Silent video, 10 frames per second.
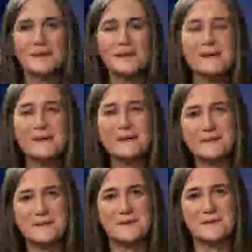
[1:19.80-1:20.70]
Leading
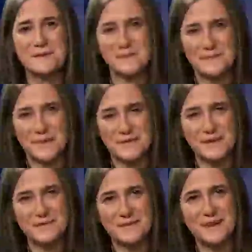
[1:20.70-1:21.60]
Tickles by
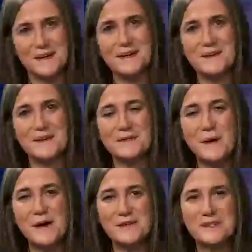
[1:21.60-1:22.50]
Flynn Flon here on
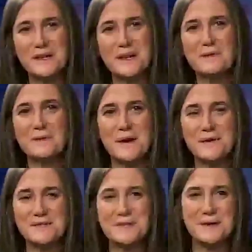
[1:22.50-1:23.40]
Democracy Now!,
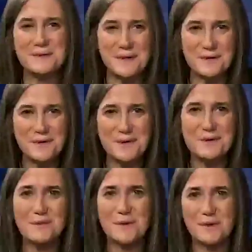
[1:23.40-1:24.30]
democracynow.org, The
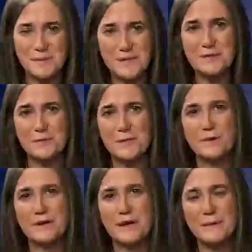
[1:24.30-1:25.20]
War and Peace
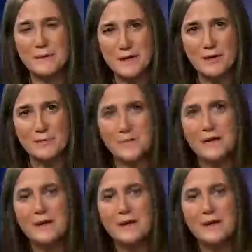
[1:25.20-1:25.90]
Report. I'm Amy Goodman.